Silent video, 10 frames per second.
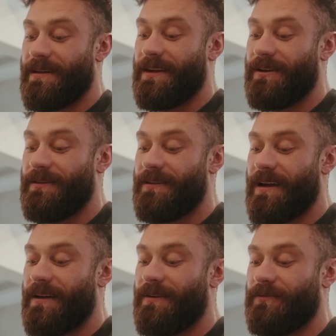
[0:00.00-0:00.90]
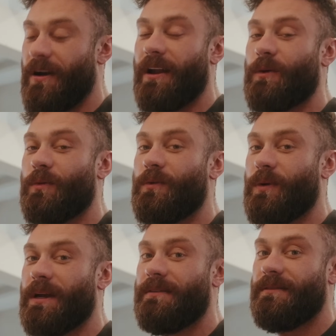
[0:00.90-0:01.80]
here. Ronnie would
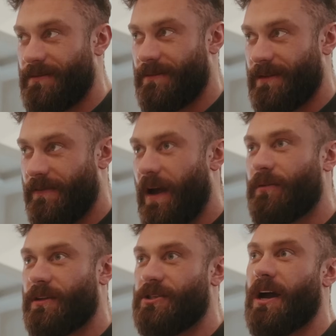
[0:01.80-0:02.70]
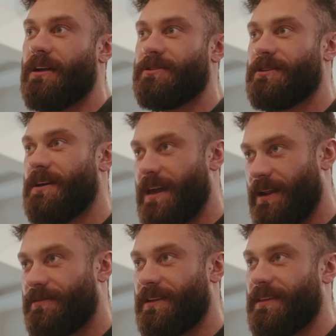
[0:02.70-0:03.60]
win. If I was a judge and
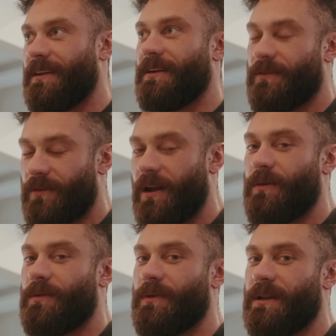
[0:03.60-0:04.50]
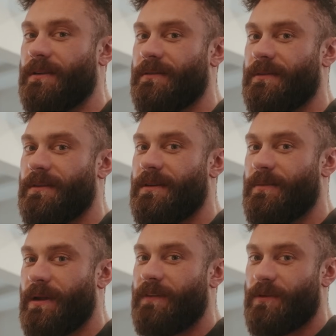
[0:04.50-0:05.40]
I was sitting there, Ronnie would win.
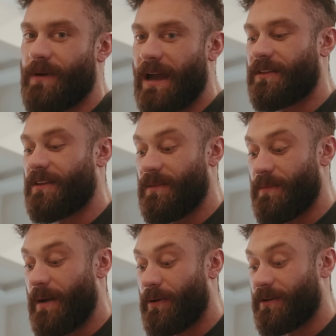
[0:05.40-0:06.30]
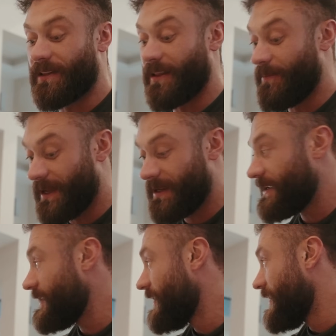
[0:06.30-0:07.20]
But if you were asking me my personal
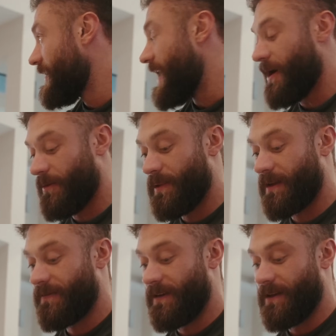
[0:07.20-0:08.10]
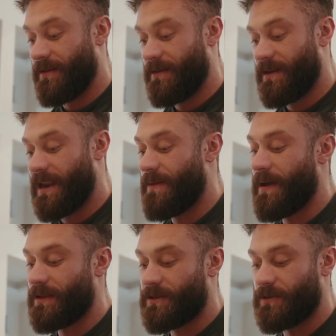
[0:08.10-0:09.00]
opinion, I would pick Phil. And I
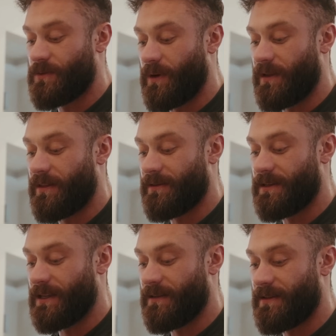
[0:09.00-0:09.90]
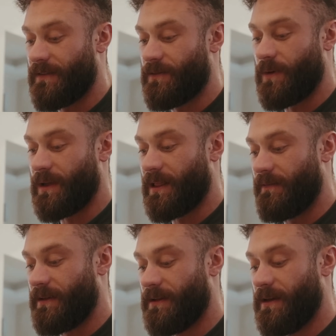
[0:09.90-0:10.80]
might do twenty thirteen instead of twenty eleven